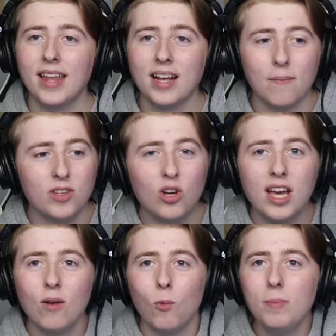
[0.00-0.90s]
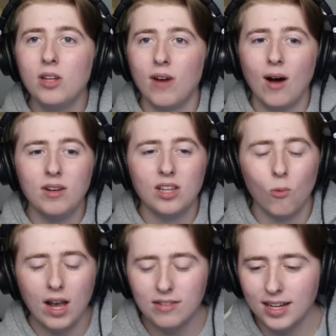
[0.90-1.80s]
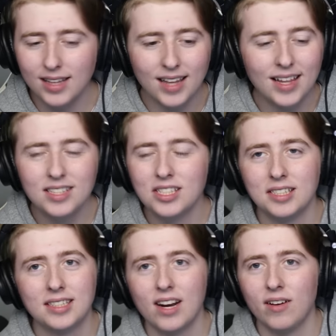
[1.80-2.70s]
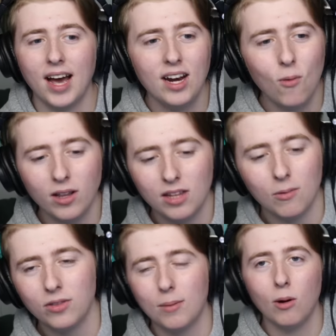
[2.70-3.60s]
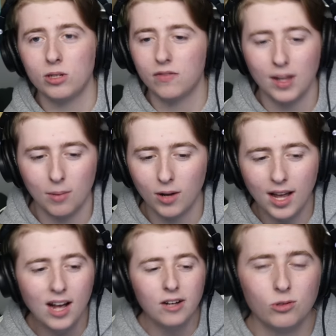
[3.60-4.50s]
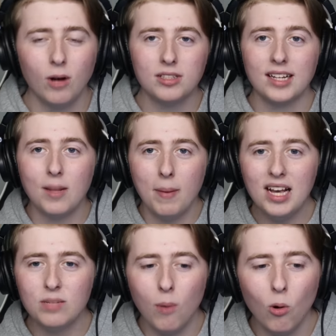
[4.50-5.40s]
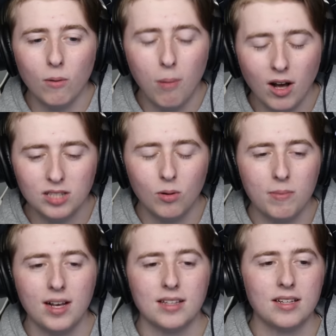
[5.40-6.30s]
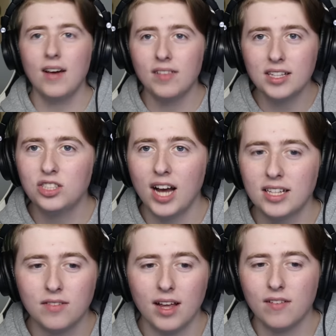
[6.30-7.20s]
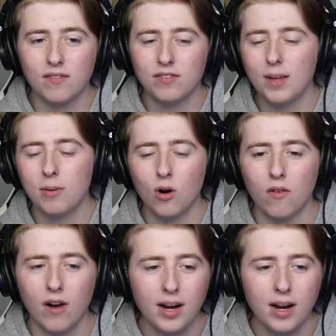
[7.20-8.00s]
and like you getting whipped around in the waves like that. That's just scary. I didn't want the, the boat to flip, okay? So I was like the biggest boat possible because you have less chance of like flipping over,